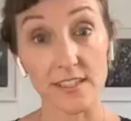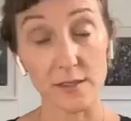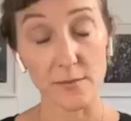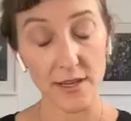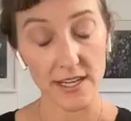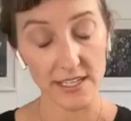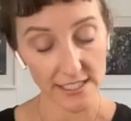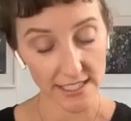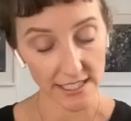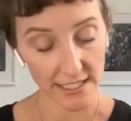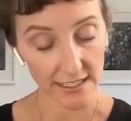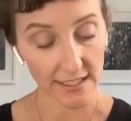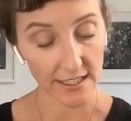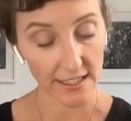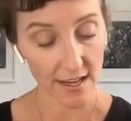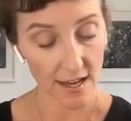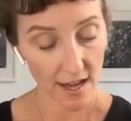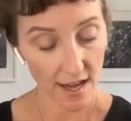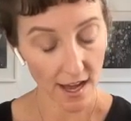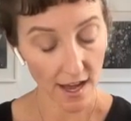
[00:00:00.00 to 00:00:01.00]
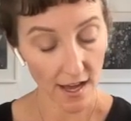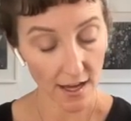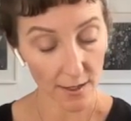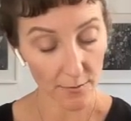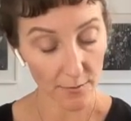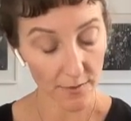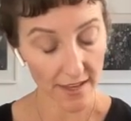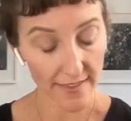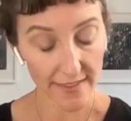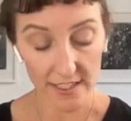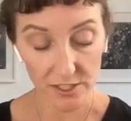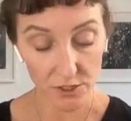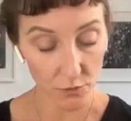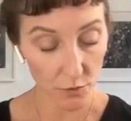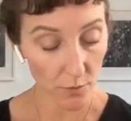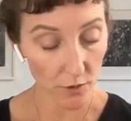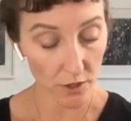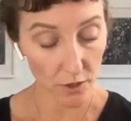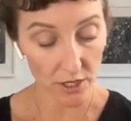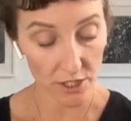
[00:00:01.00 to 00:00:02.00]
that's amazing. And then just
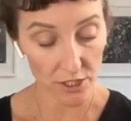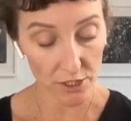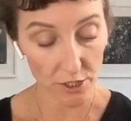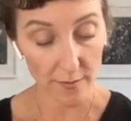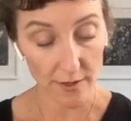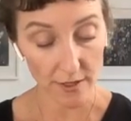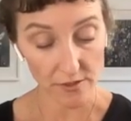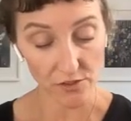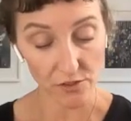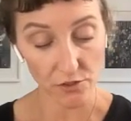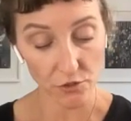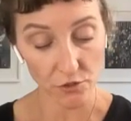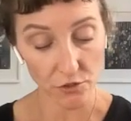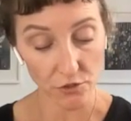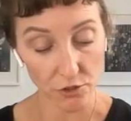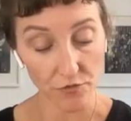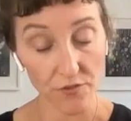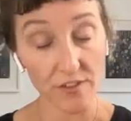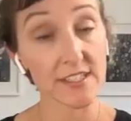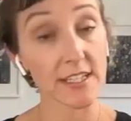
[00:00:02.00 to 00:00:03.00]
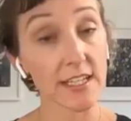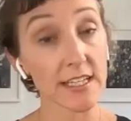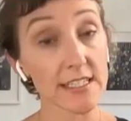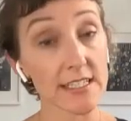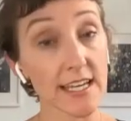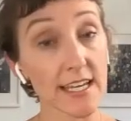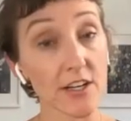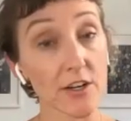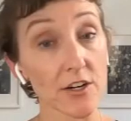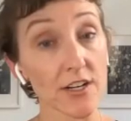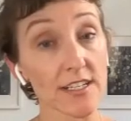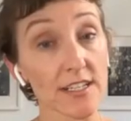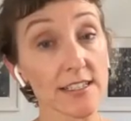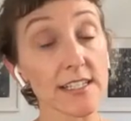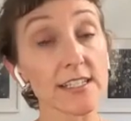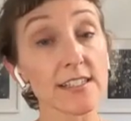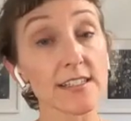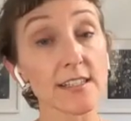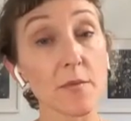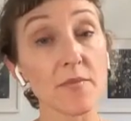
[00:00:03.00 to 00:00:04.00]
one more question about Sue, your facilitator. Is
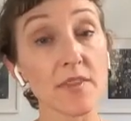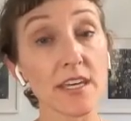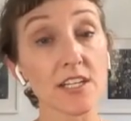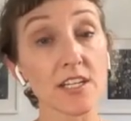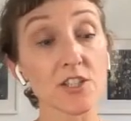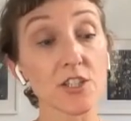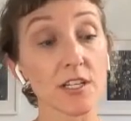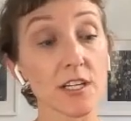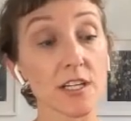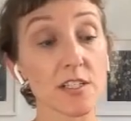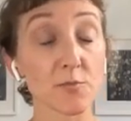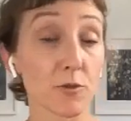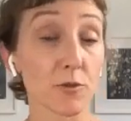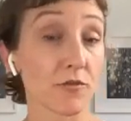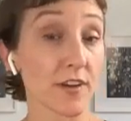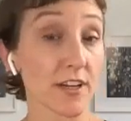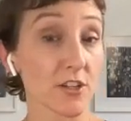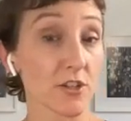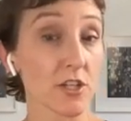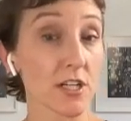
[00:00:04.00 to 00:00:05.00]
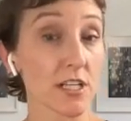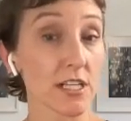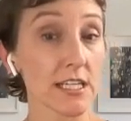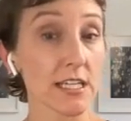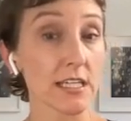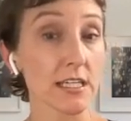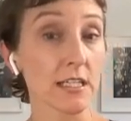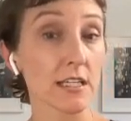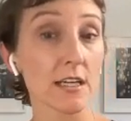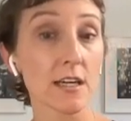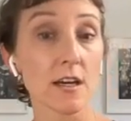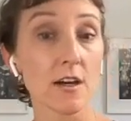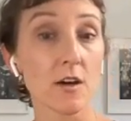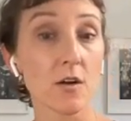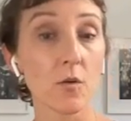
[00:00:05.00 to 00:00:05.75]
this something she does professionally,